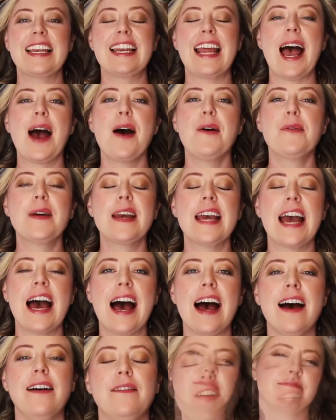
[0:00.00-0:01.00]
Now we
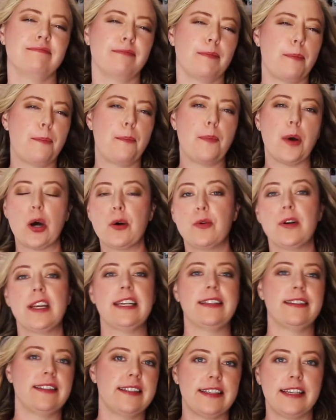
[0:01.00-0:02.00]
have
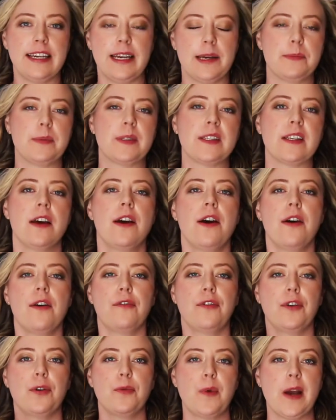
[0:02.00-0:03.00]
bonus tips
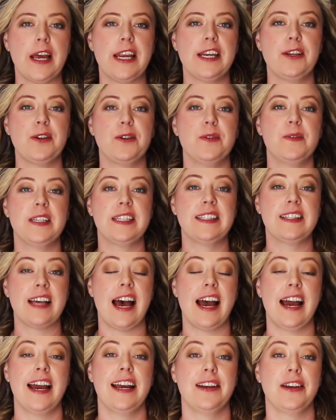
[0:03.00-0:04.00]
for when you
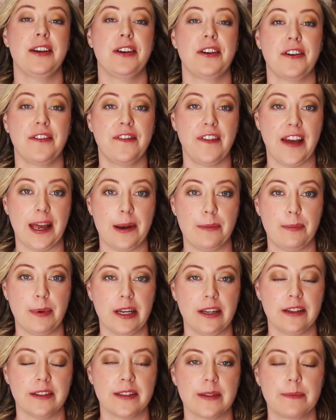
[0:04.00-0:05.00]
design your van
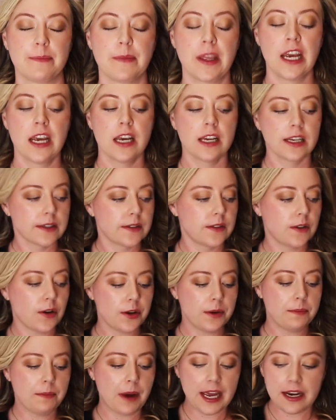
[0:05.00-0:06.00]
build. So
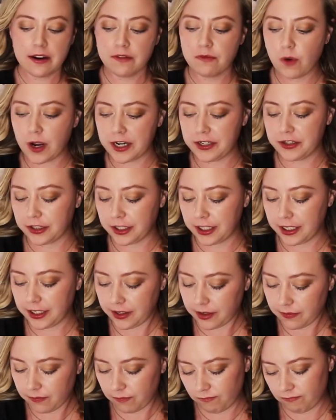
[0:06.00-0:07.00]
you might have
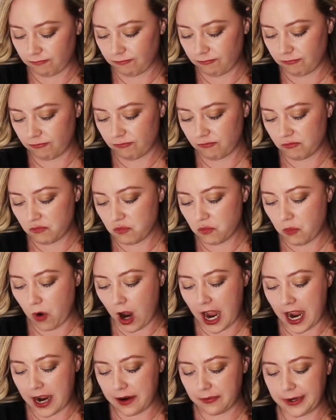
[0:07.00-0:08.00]
wondered
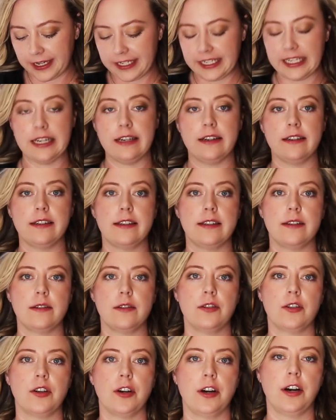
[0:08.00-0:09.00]
why we didn't
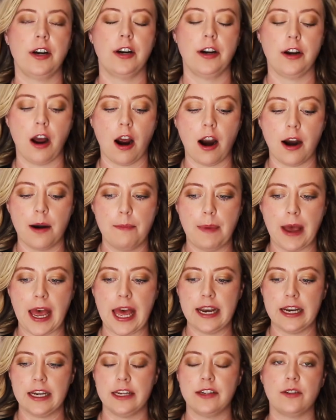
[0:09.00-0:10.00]
turn our
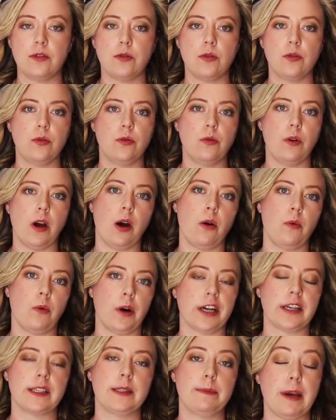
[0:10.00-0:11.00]
bed into a
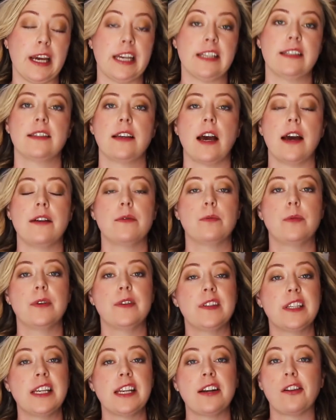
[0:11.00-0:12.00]
workspace. We've
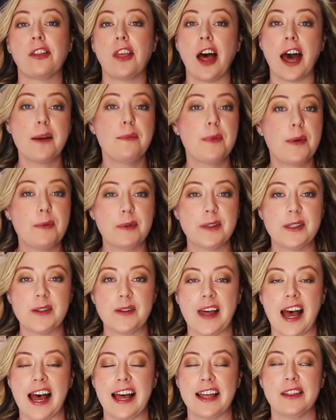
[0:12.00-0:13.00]
seen a lot of people do
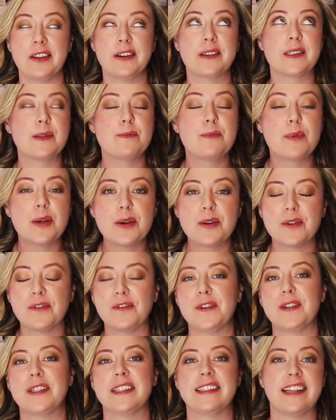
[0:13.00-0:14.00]
that. It looks
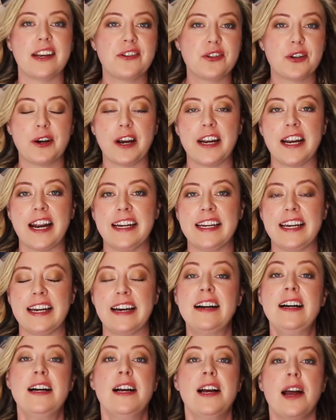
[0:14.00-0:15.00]
beautiful. It's such a great idea.
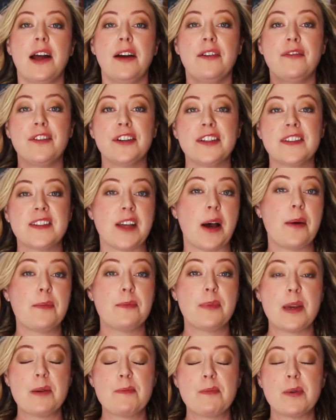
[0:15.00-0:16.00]
And for some
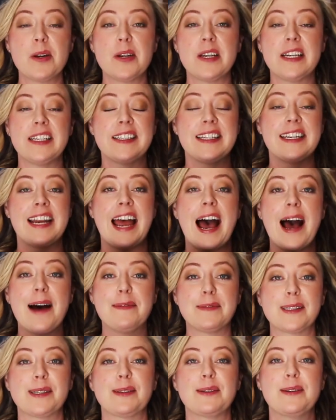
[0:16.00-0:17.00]
people, it's an
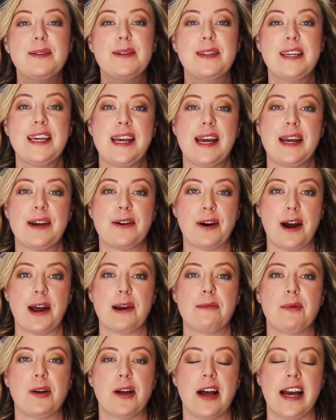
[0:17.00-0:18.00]
absolutely
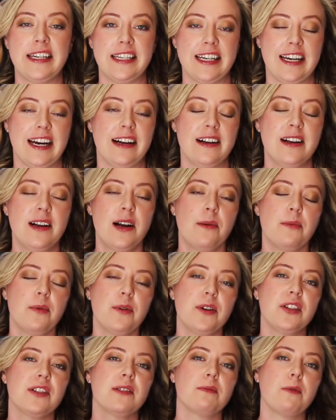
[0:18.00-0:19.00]
incredible idea. But
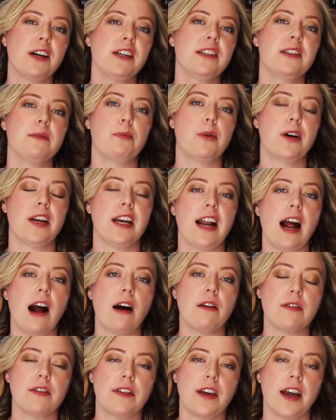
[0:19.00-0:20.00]
we just wanted to put it
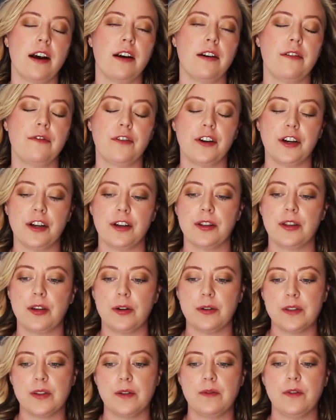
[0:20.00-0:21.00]
out there for
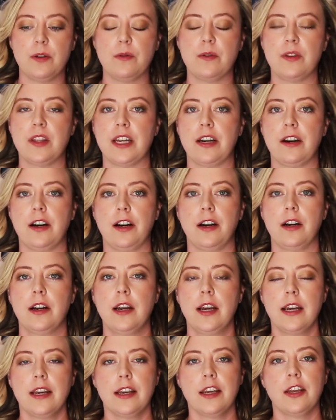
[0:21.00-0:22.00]
those of you that are,
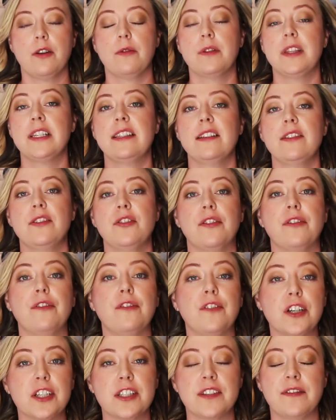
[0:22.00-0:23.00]
this is your
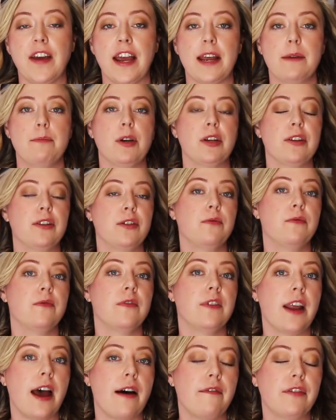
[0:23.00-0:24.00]
first van build. You've
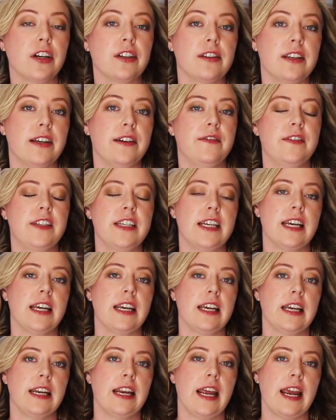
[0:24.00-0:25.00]
never lived
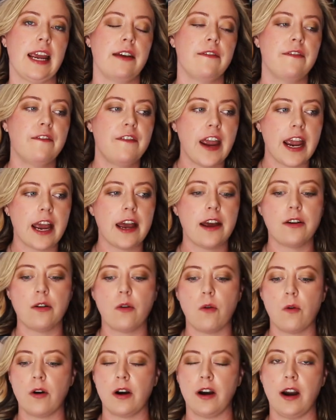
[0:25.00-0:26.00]
in a van
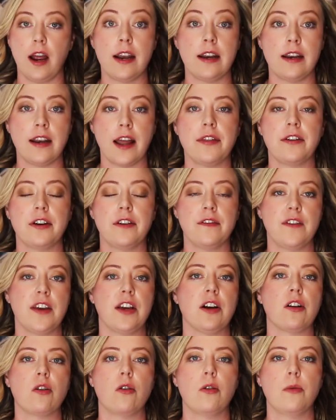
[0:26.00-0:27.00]
or another
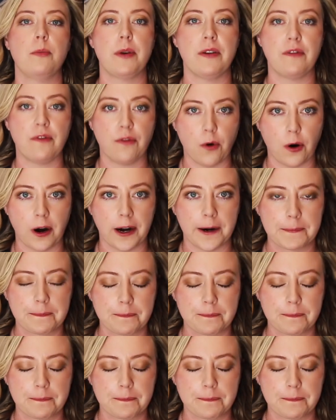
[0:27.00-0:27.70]
vehicle before.